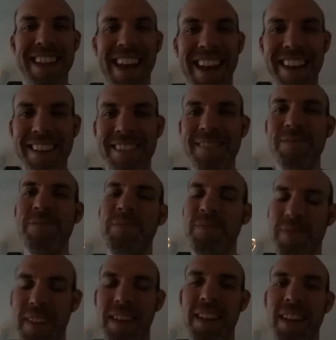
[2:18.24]
Day.
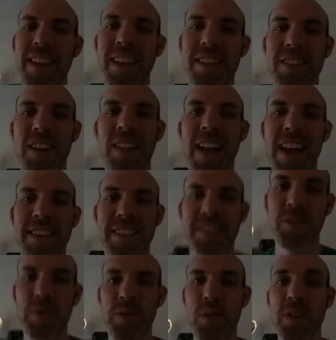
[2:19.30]
It's All
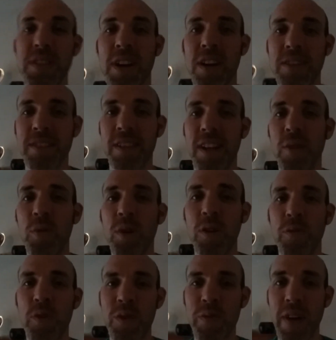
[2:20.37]
Access with Chris Carson on
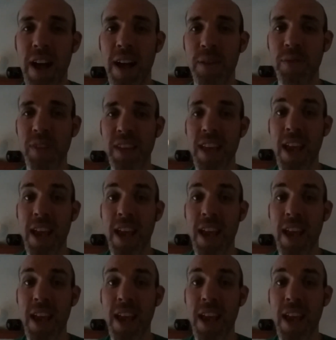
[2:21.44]
1045